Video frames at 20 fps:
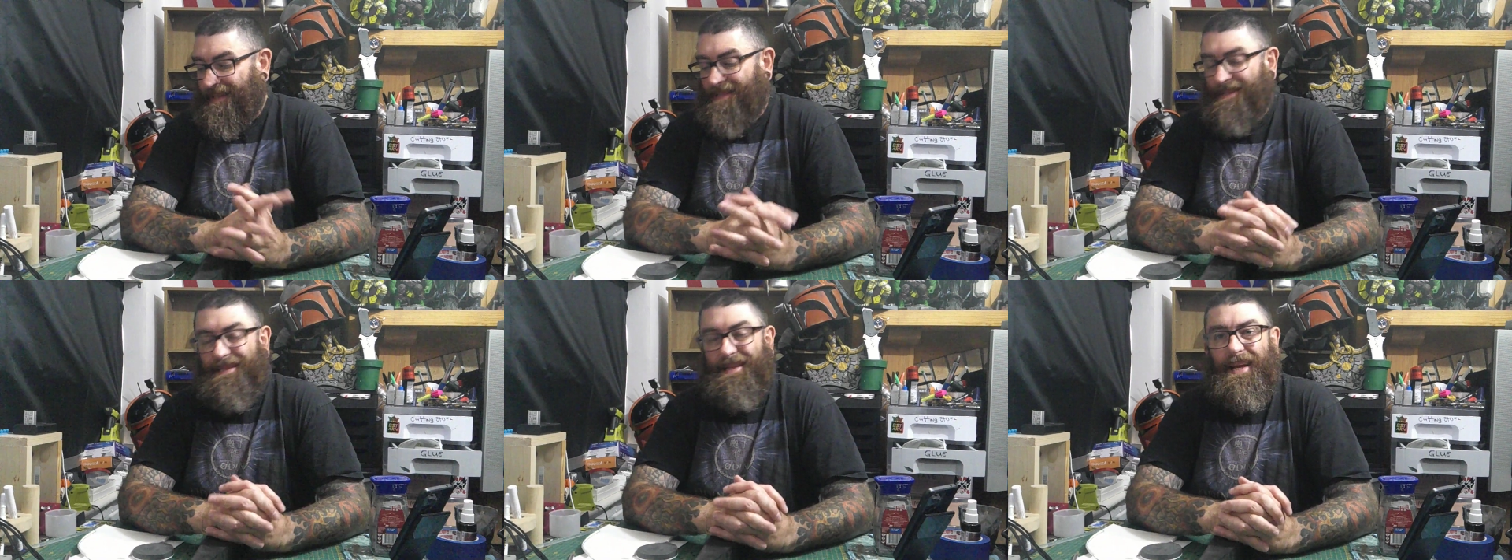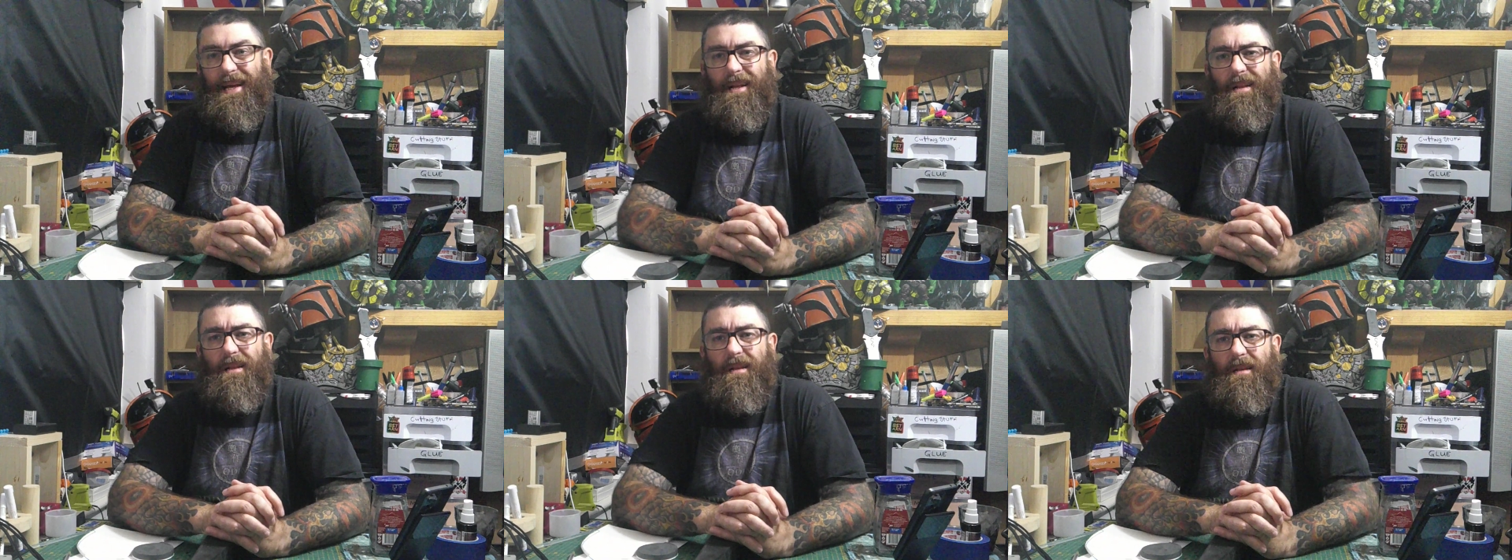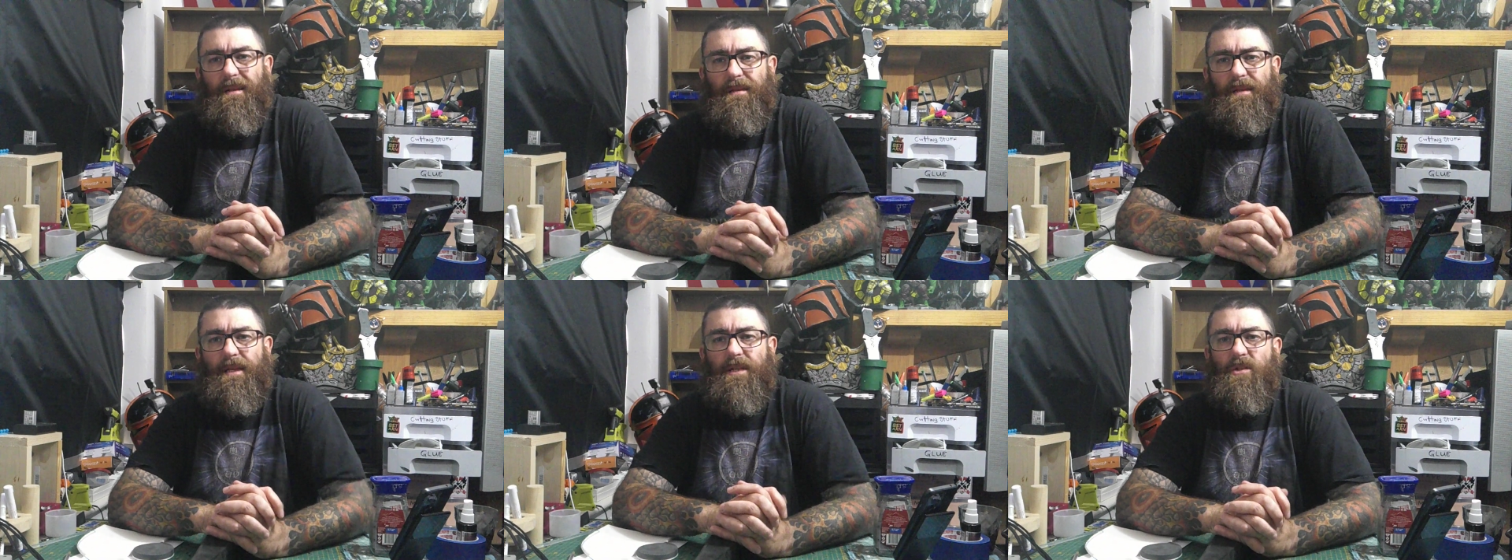sell
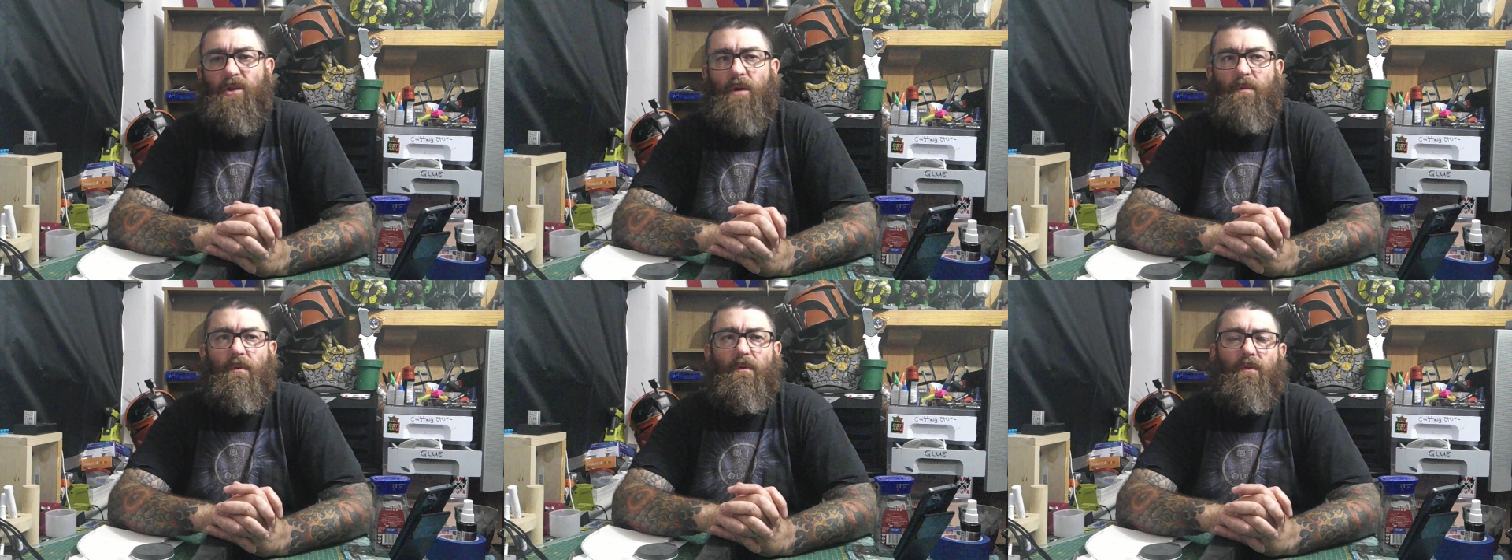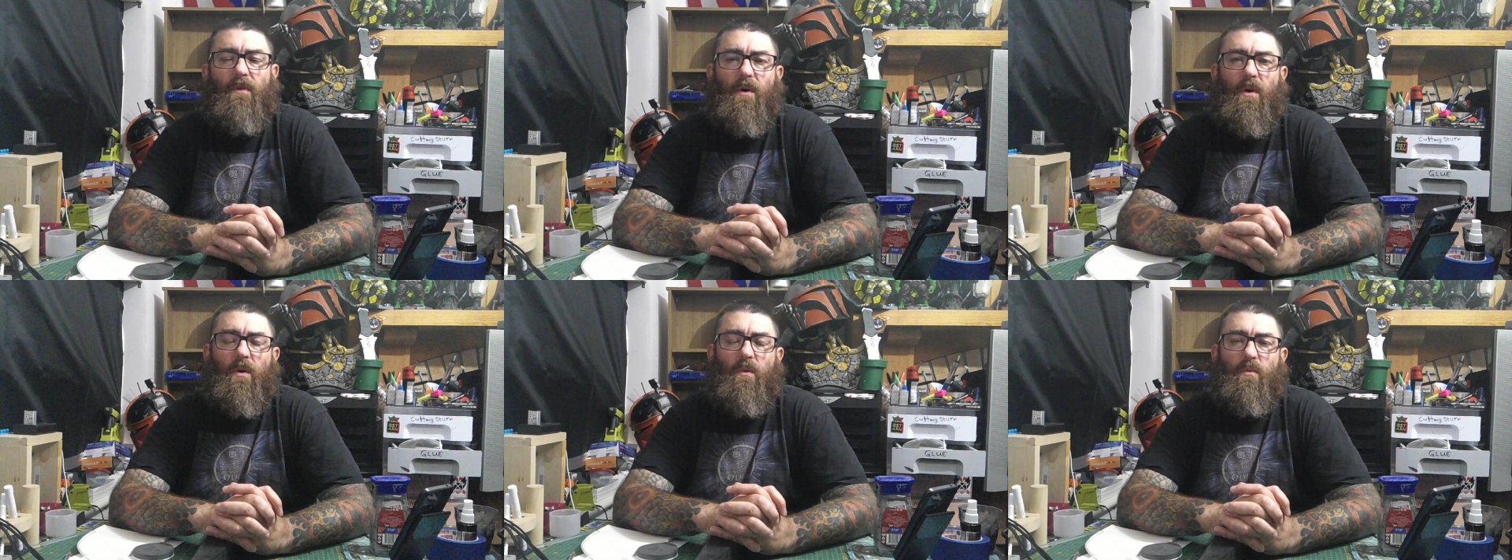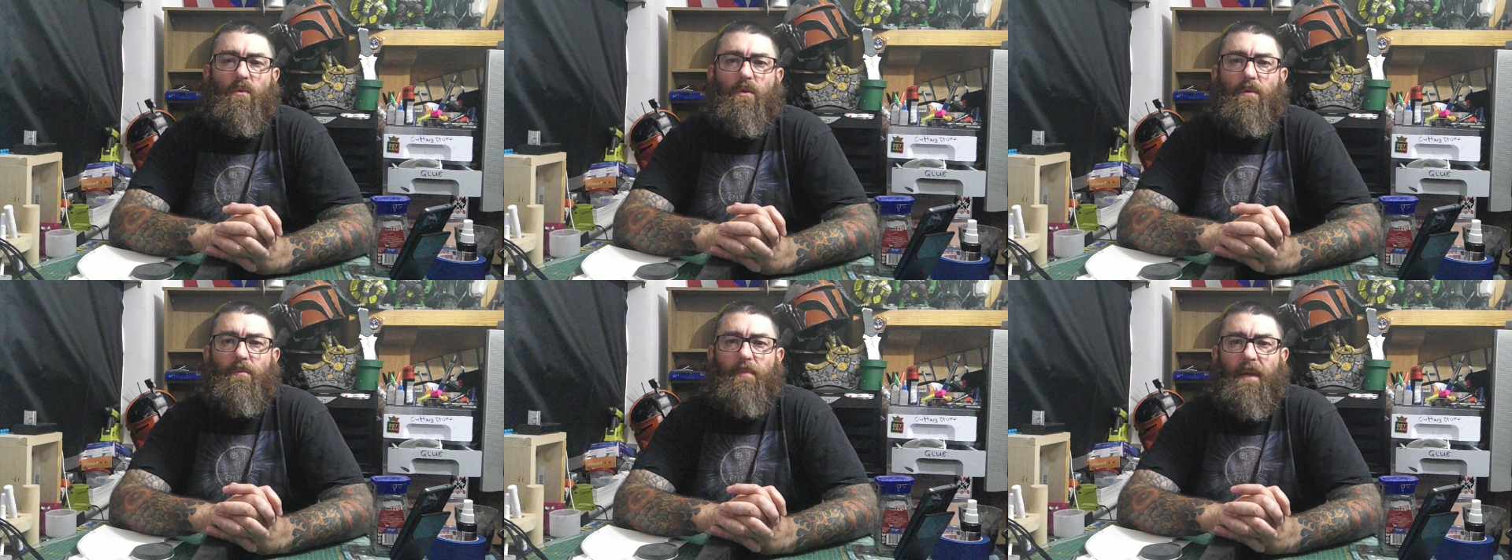this type of
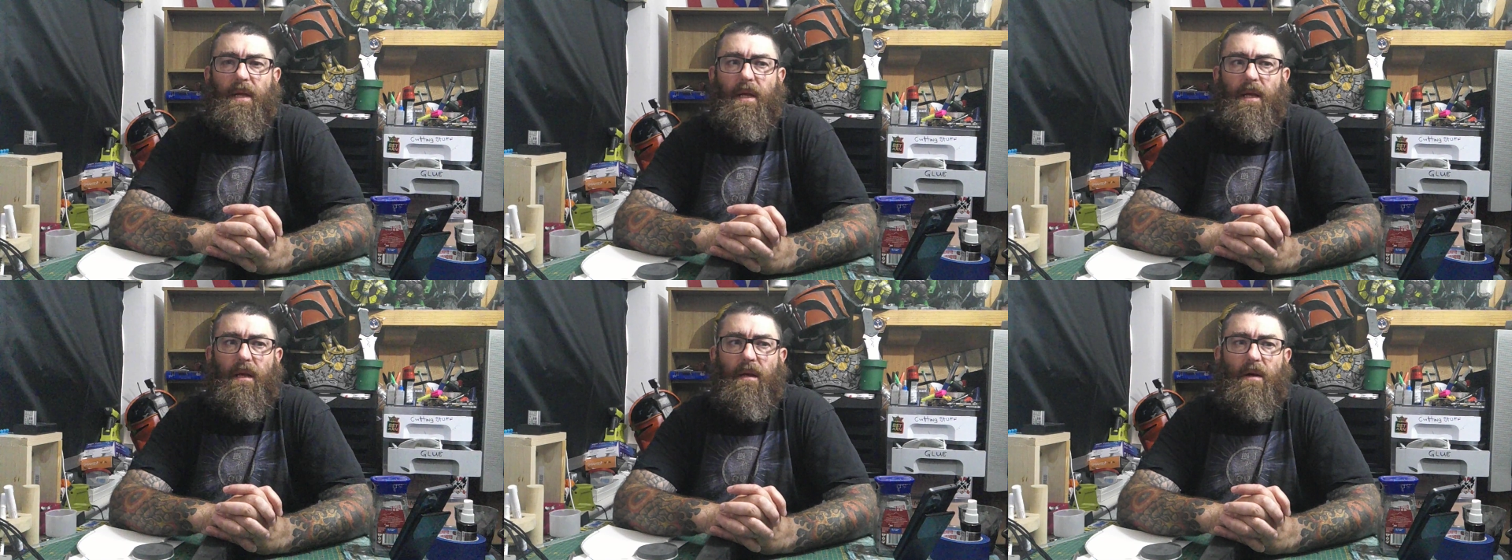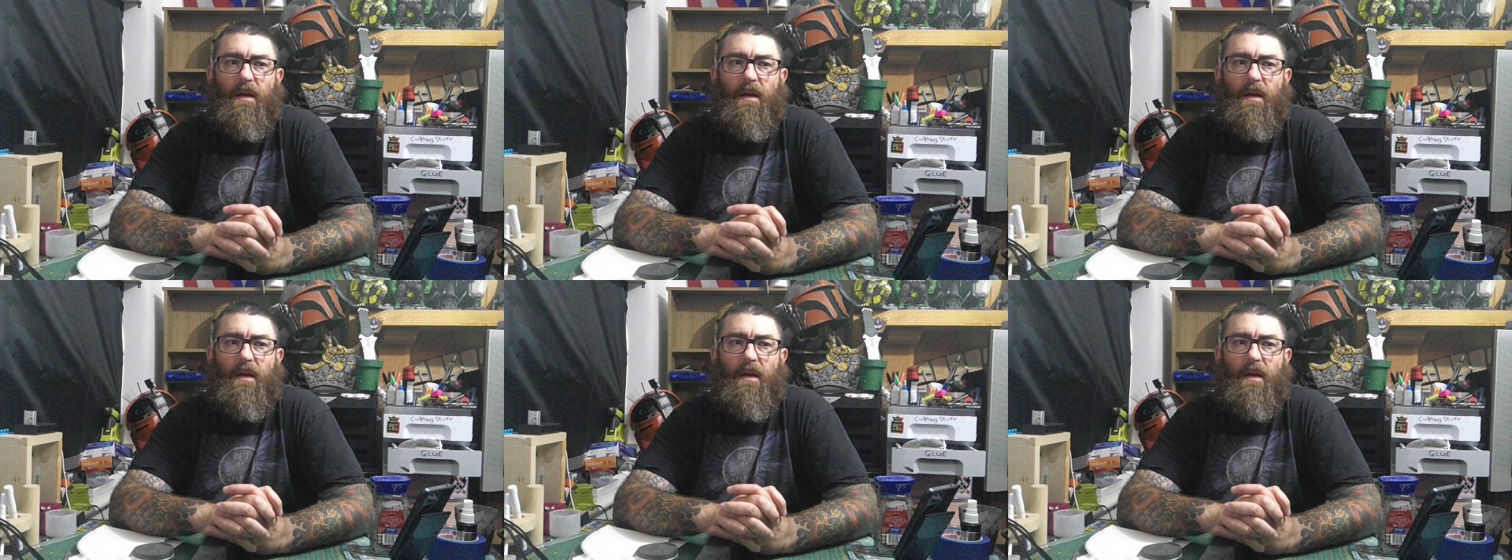foam would be,